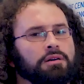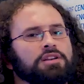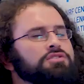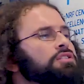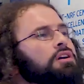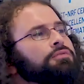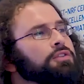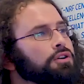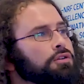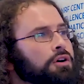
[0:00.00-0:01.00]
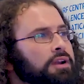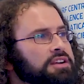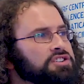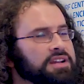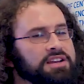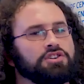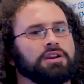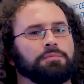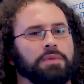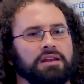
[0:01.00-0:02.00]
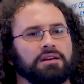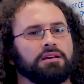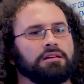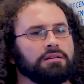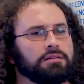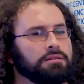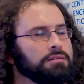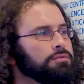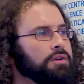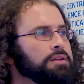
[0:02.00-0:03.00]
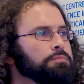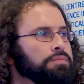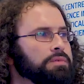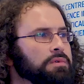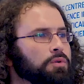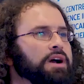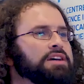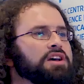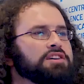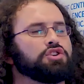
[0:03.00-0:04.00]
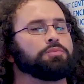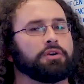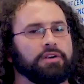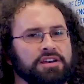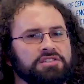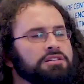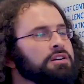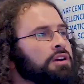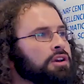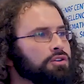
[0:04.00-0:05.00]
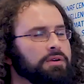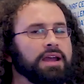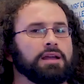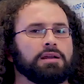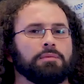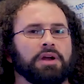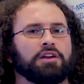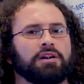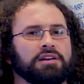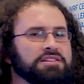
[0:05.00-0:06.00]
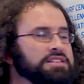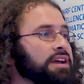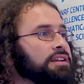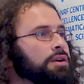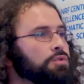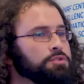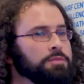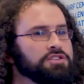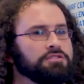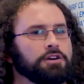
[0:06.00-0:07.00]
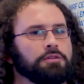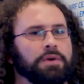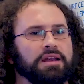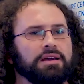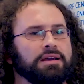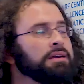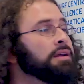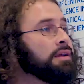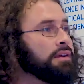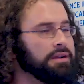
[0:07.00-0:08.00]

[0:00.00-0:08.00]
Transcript: Right? You start off with no knowledge, and as you get better, right, or as you progress, you gain a better understanding, which means you've got a better,